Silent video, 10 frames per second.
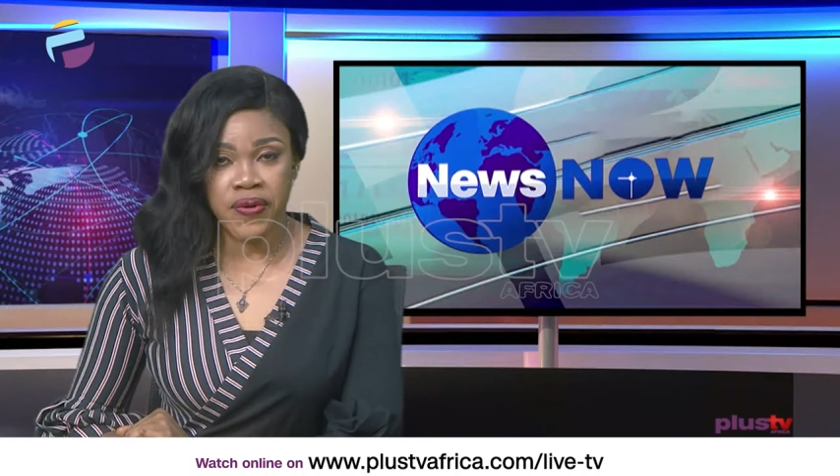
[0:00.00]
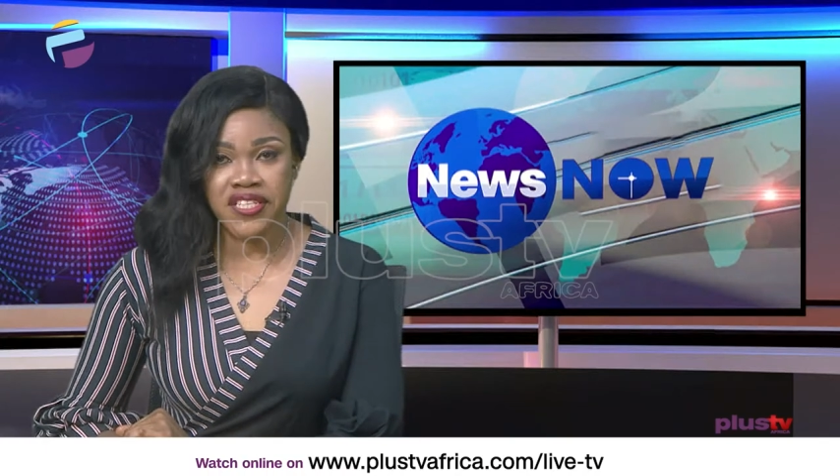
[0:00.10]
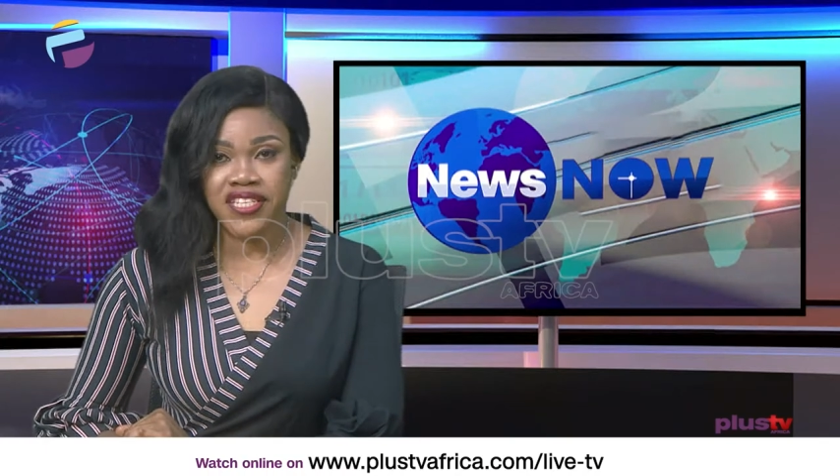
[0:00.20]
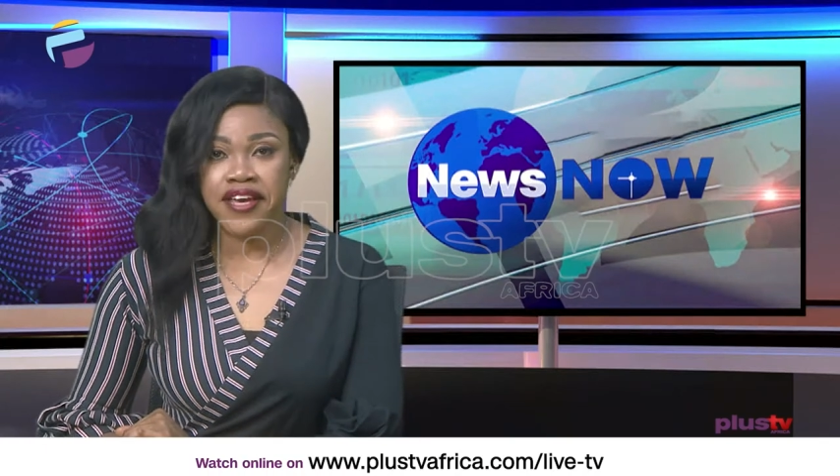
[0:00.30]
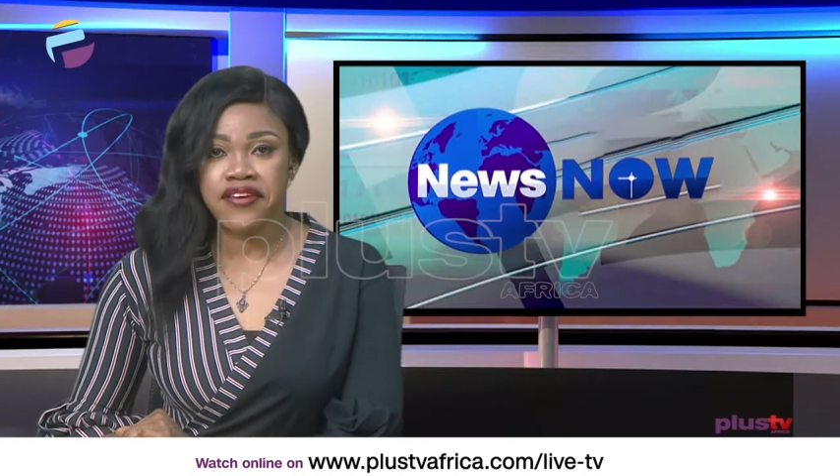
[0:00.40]

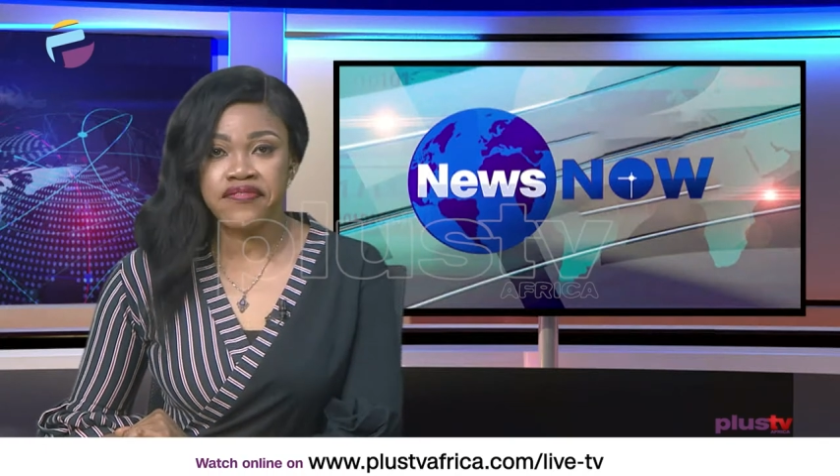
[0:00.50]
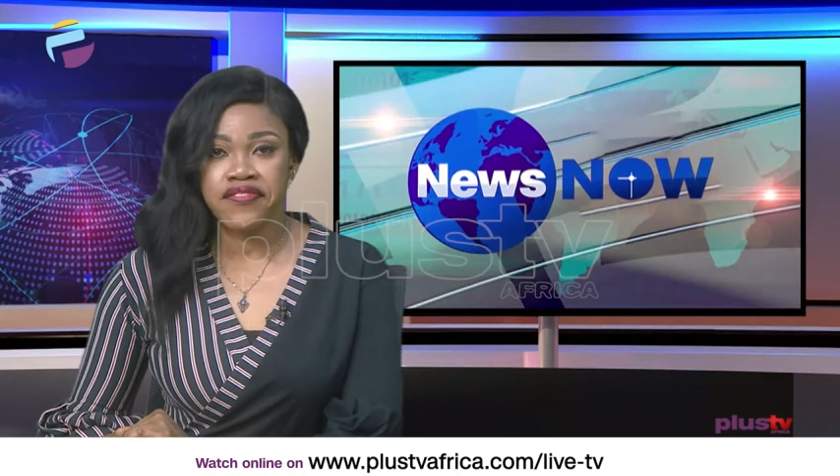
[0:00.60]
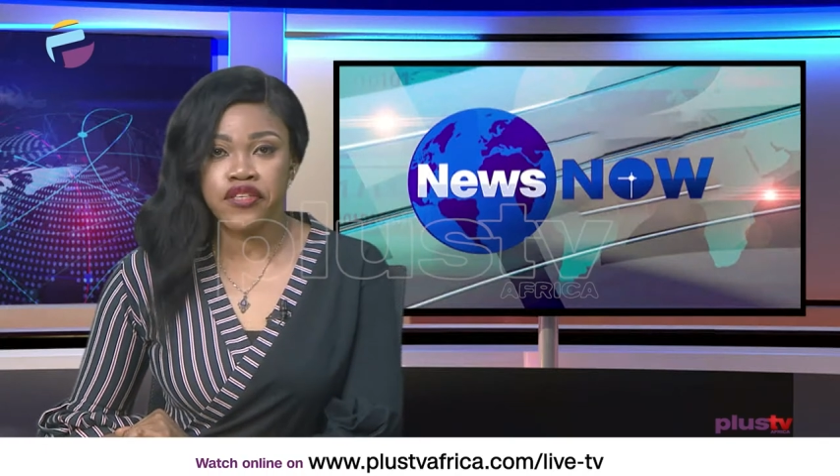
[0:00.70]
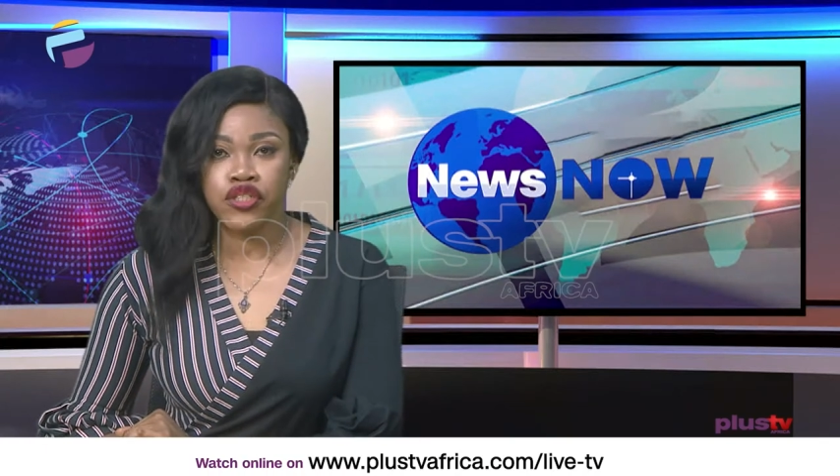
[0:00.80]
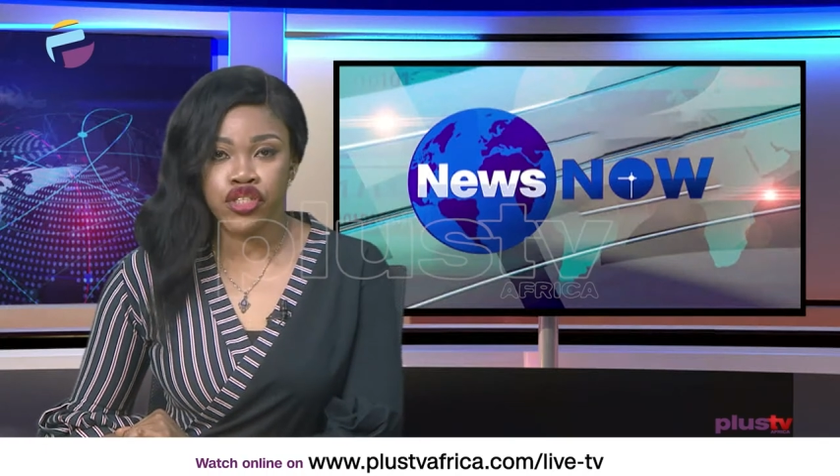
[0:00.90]
Save
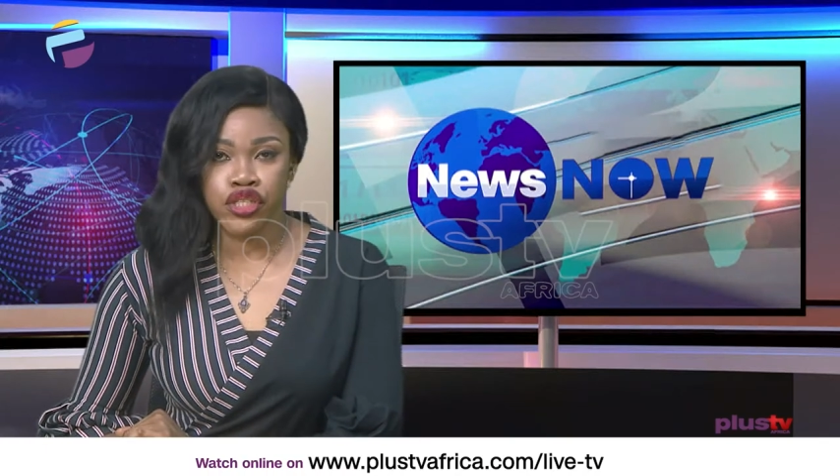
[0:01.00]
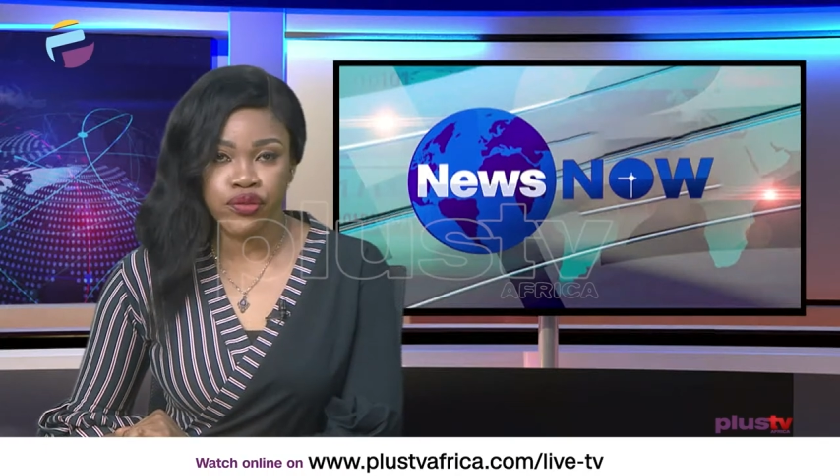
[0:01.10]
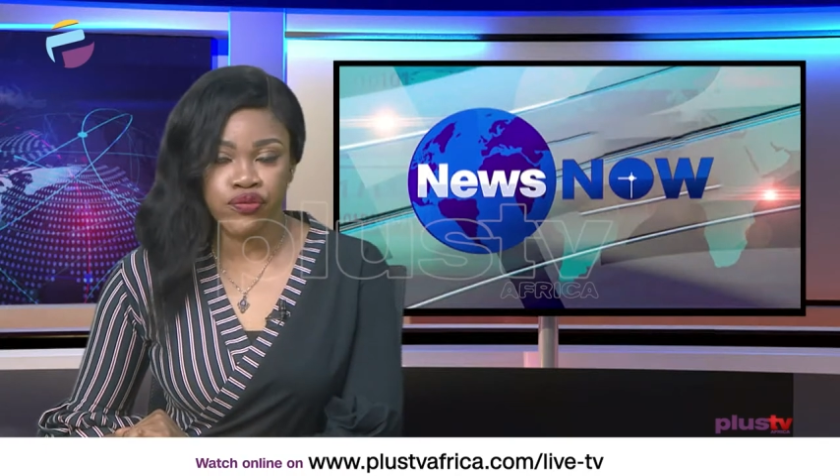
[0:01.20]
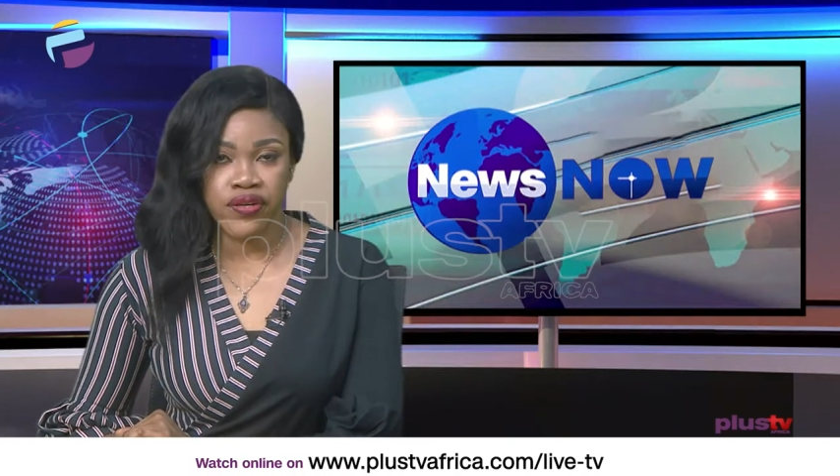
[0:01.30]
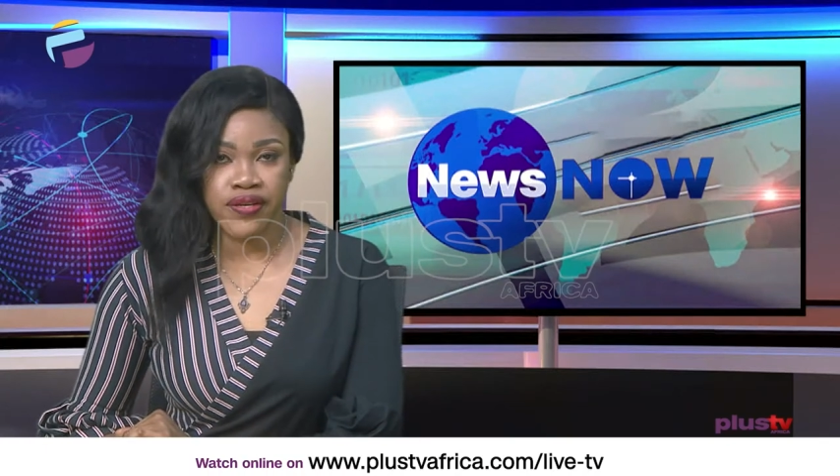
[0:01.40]
the
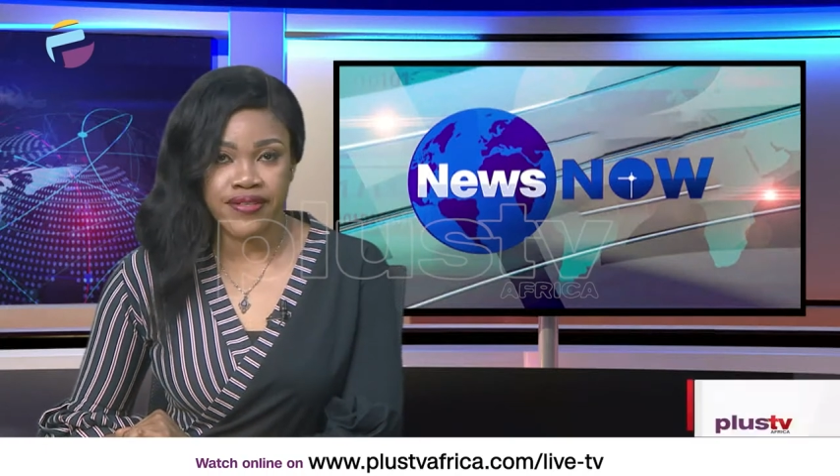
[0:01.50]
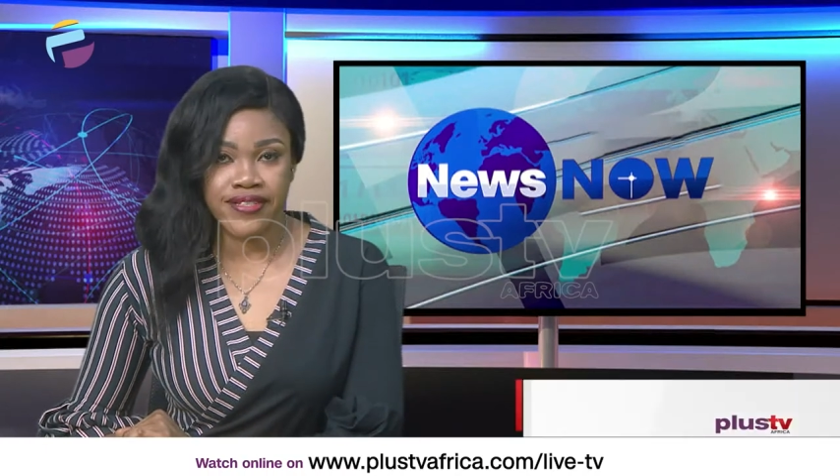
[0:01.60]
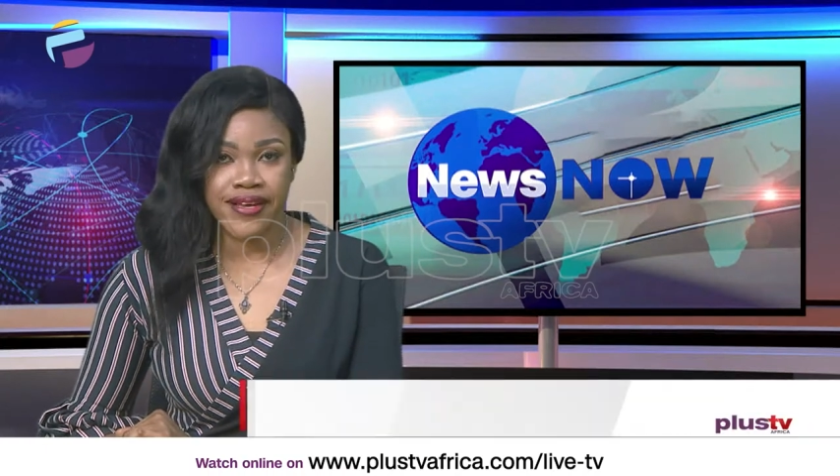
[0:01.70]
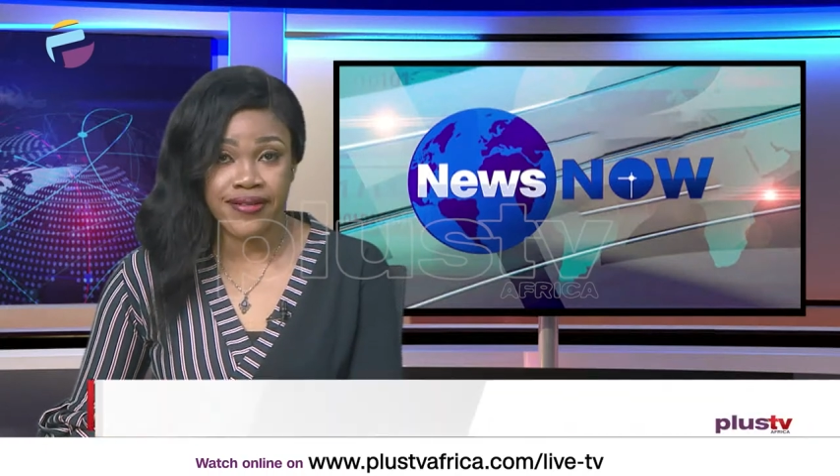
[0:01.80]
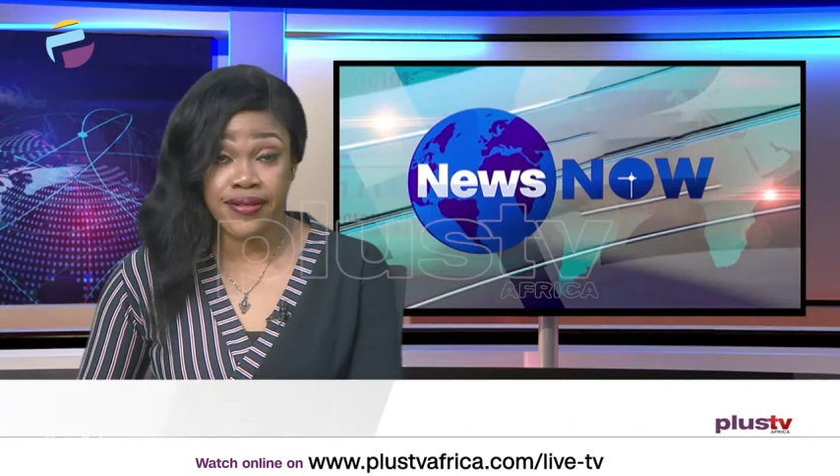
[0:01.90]
Children
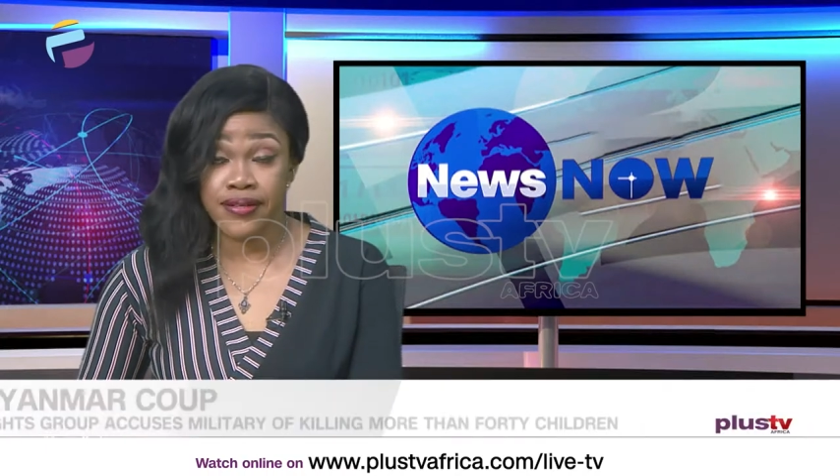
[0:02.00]
says at